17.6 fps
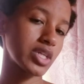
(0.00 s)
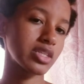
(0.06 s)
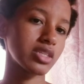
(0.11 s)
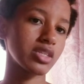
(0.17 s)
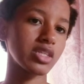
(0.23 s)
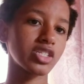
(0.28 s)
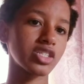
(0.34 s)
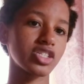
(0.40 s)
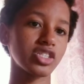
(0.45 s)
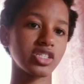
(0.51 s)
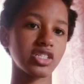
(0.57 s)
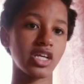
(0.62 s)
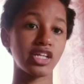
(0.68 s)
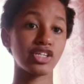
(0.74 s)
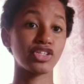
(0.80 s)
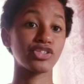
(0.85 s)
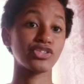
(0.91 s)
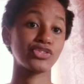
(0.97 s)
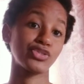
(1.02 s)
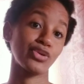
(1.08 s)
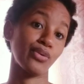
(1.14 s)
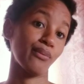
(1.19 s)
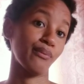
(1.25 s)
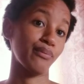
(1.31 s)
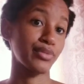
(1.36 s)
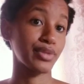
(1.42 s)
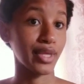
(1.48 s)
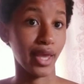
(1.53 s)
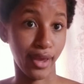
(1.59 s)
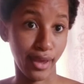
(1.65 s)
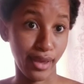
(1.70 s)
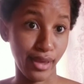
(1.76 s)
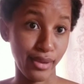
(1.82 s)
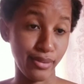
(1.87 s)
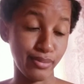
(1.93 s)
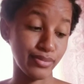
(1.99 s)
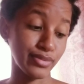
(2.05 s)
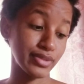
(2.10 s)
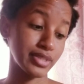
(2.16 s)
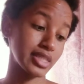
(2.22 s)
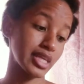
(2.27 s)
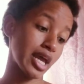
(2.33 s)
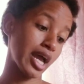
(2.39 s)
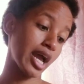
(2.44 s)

decisions sometimes.